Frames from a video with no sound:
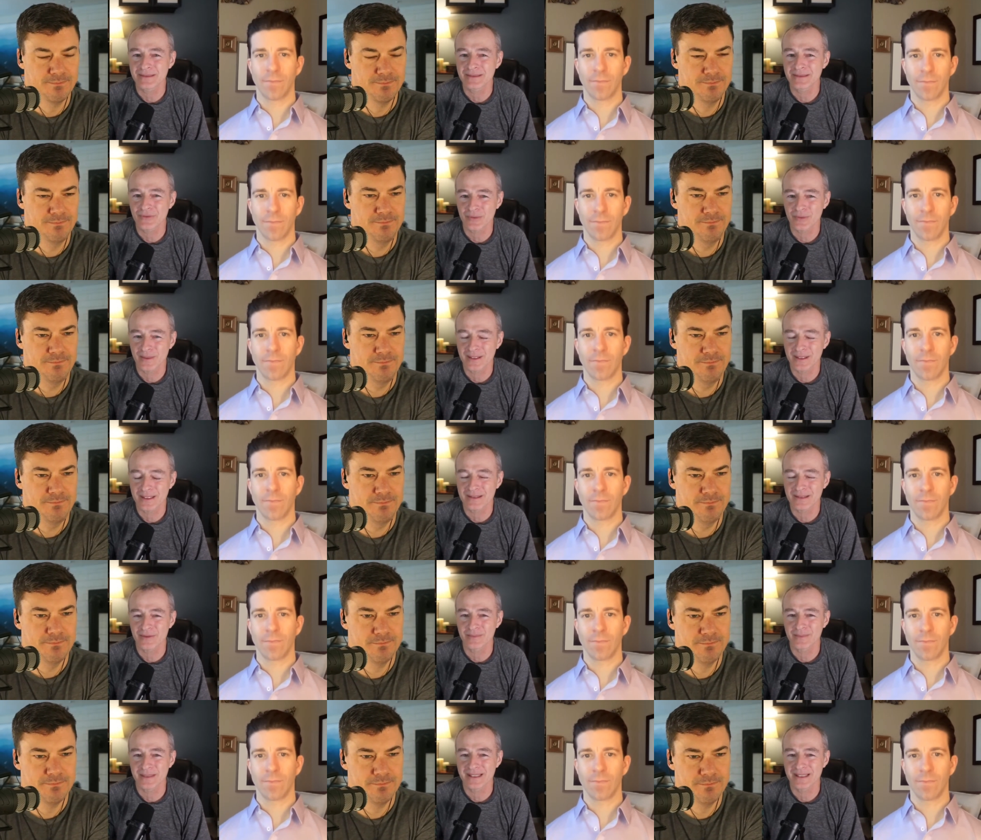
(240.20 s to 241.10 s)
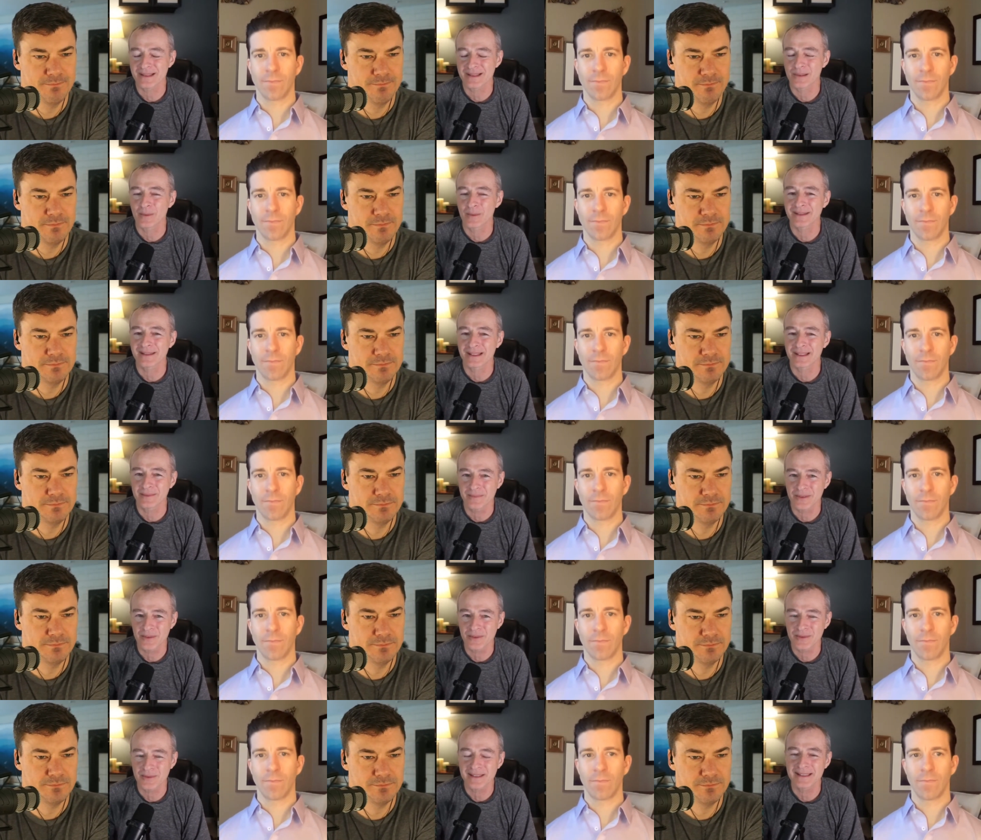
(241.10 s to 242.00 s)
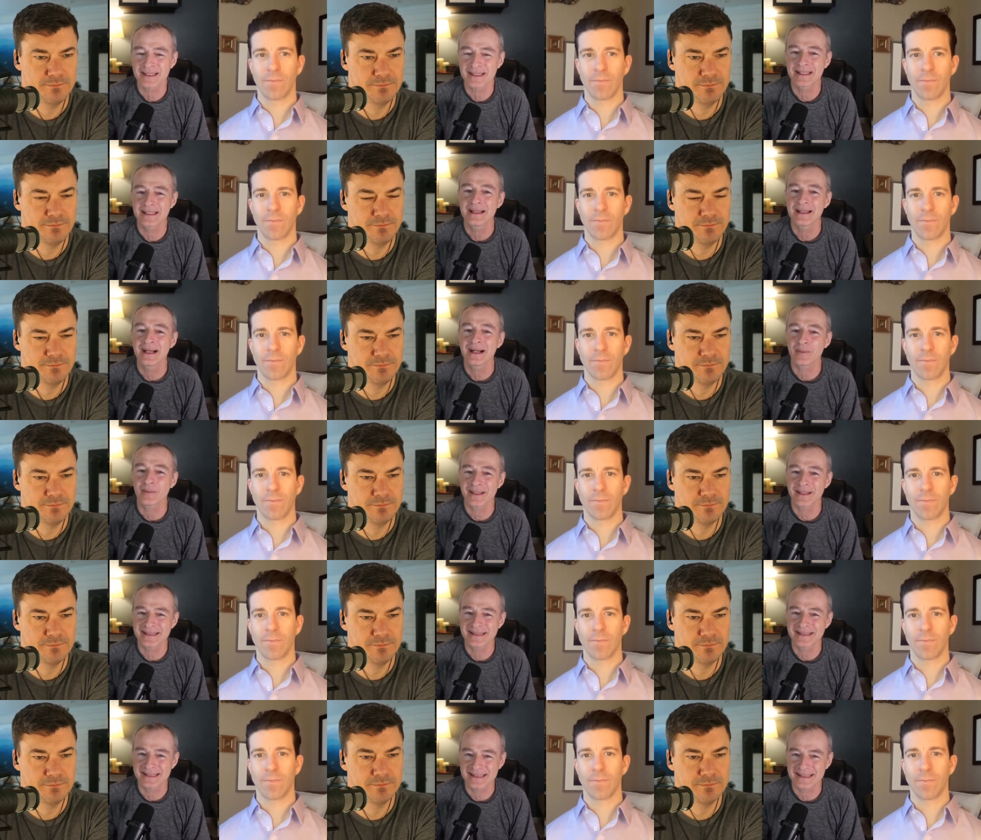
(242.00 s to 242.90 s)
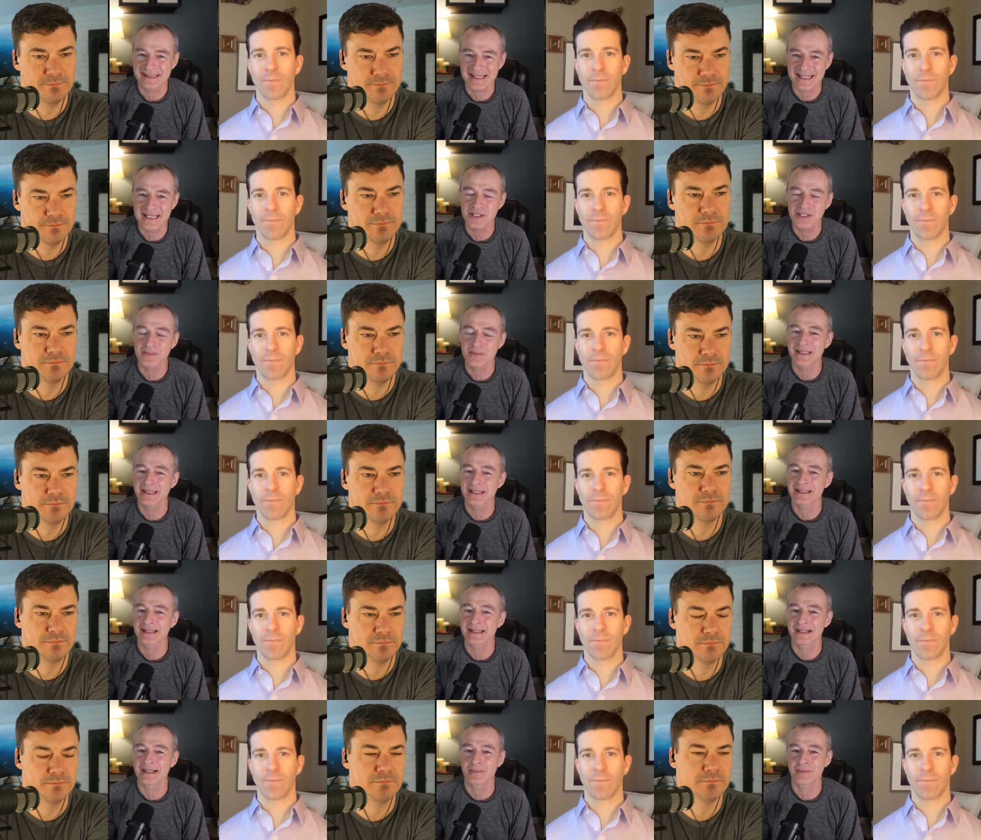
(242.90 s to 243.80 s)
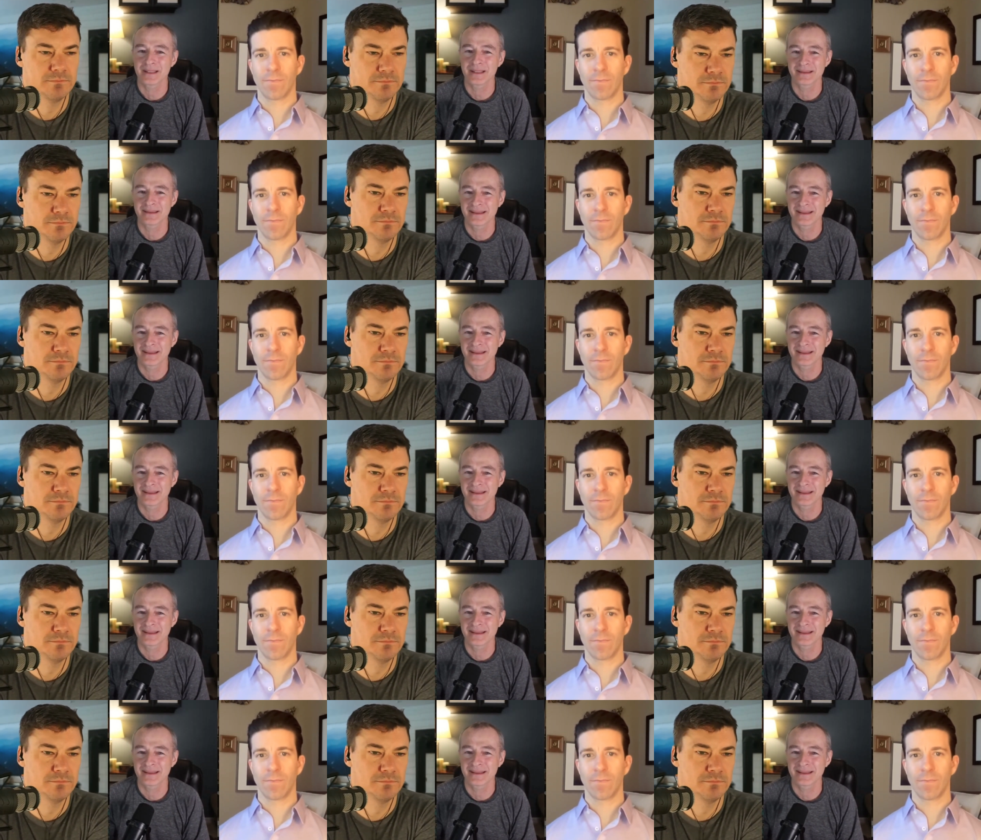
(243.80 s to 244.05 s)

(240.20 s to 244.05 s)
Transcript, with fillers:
Speaker 1: for one of them, because I want the community, I want the engagement, I want